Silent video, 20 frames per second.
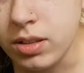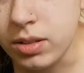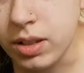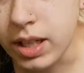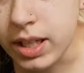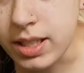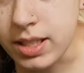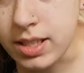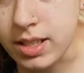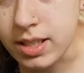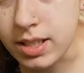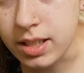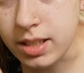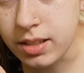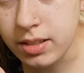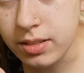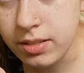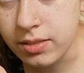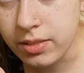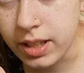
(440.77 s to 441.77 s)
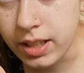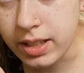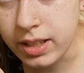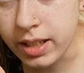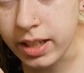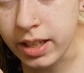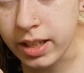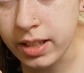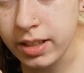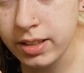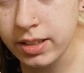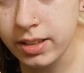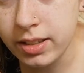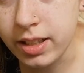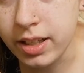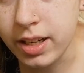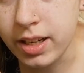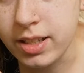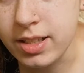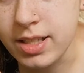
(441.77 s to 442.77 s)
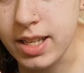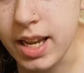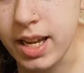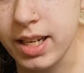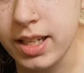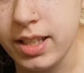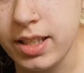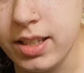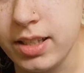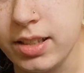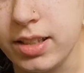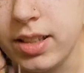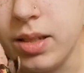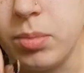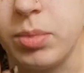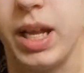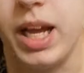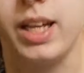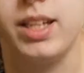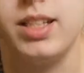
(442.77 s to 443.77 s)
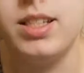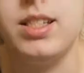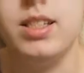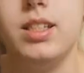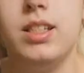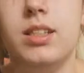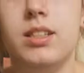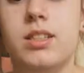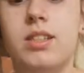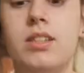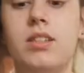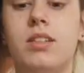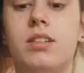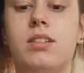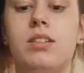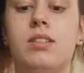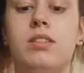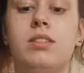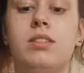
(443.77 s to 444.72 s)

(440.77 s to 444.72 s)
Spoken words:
You can kind of see right there, they are tiny little black seeds.